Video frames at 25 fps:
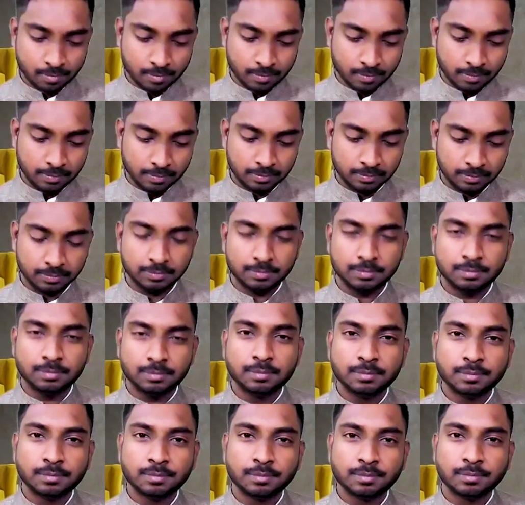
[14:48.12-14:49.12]
seeing that
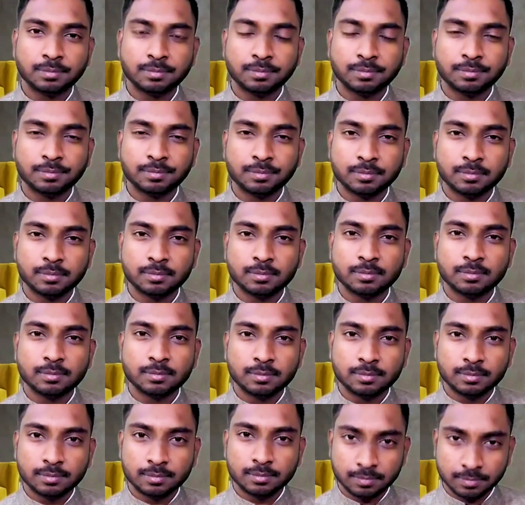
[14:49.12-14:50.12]
in terms of
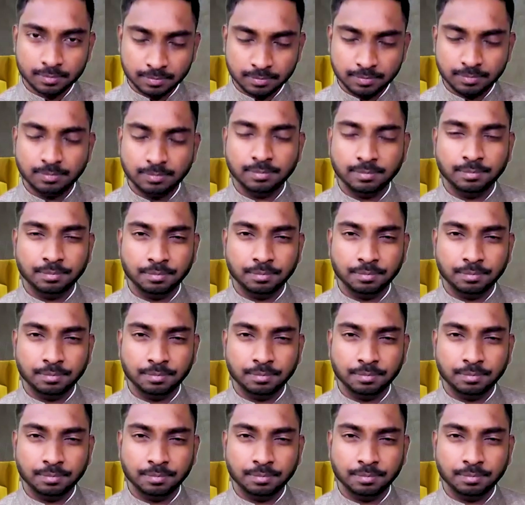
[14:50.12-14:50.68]
whether it's the